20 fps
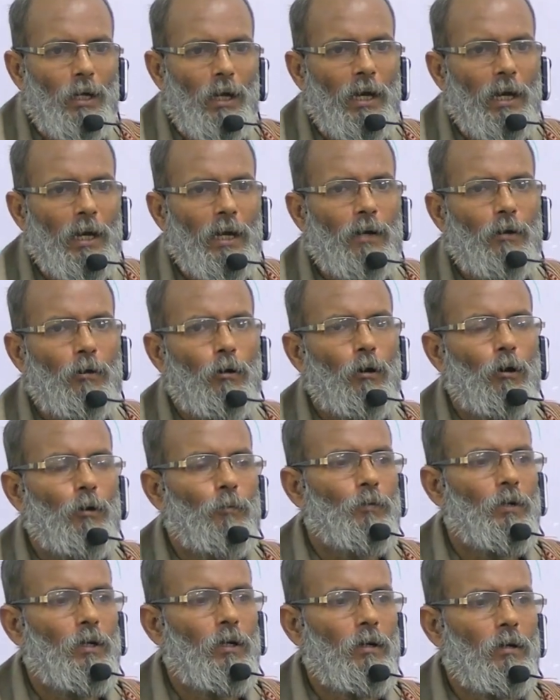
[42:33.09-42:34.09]
head
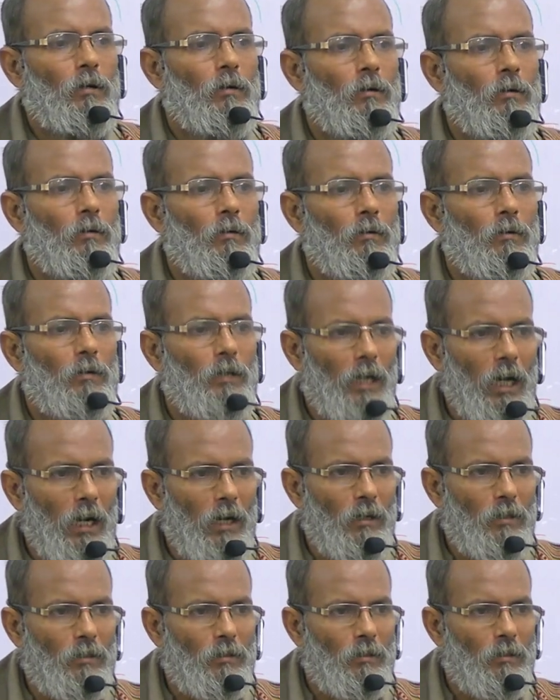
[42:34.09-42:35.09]
of the
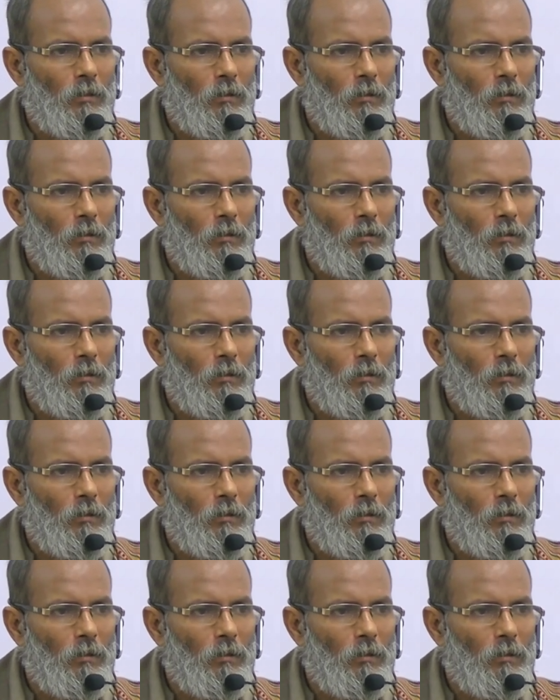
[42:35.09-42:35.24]
talus